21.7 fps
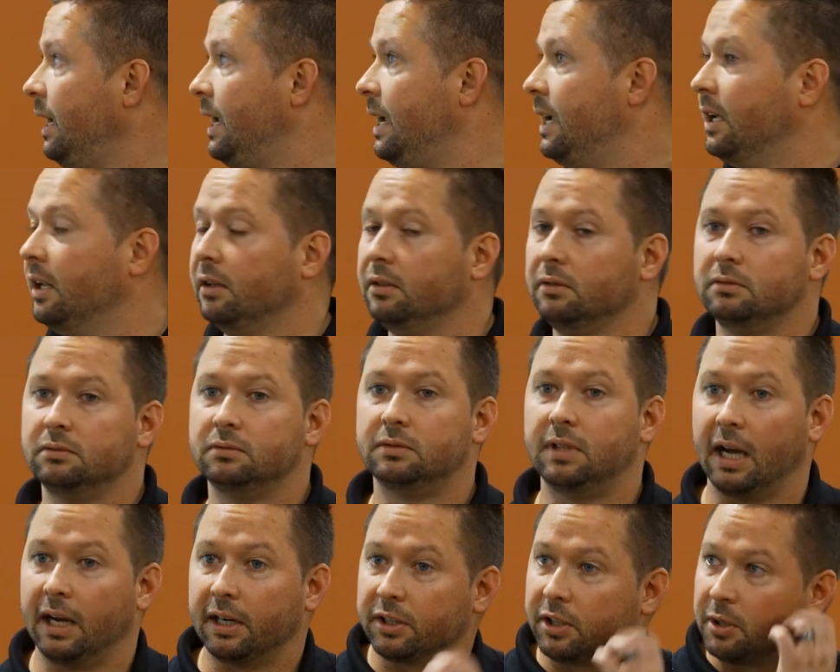
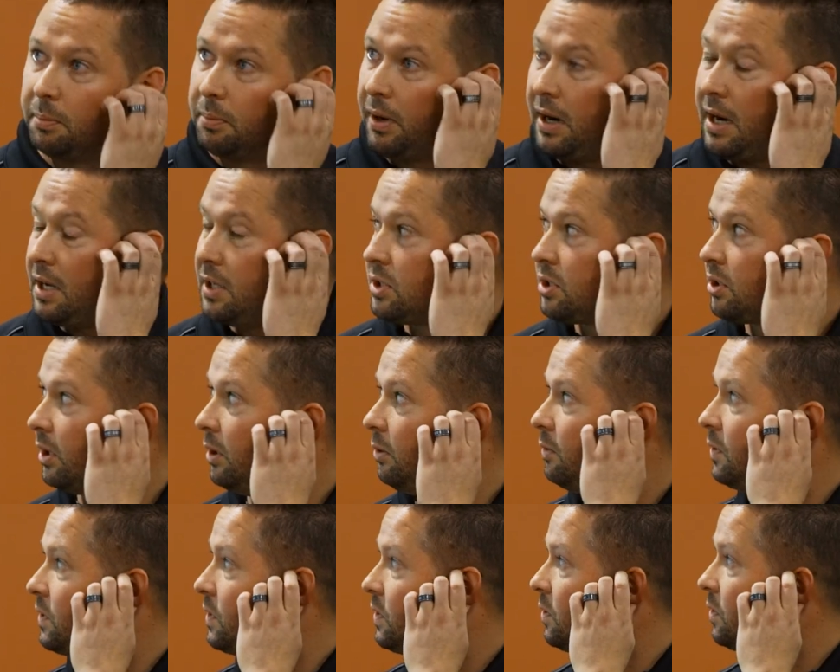And Dr.
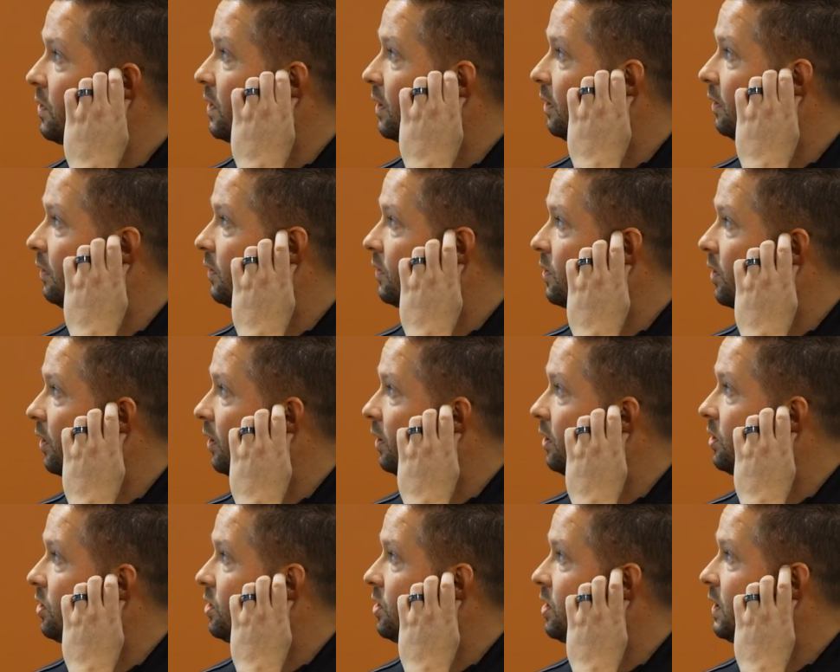Bradstreet was using
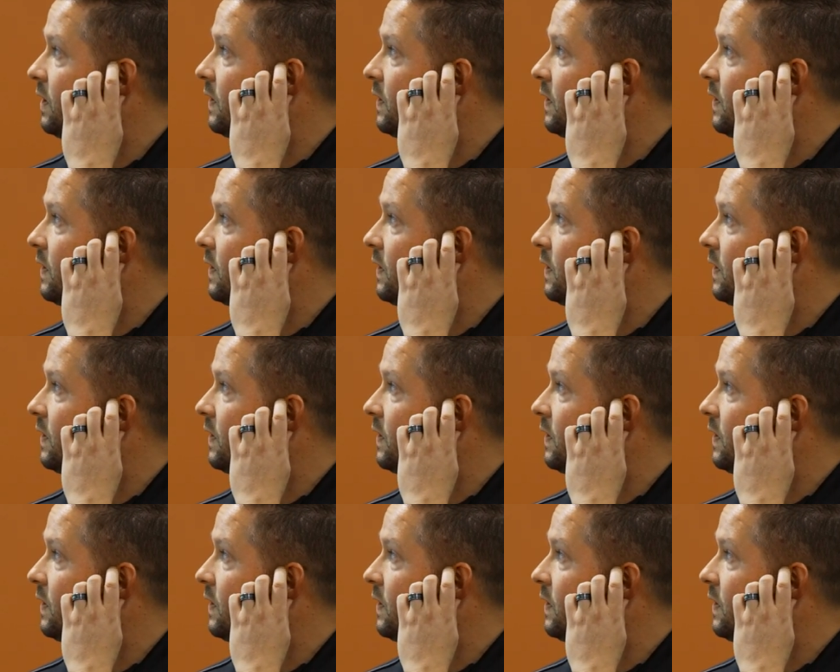certain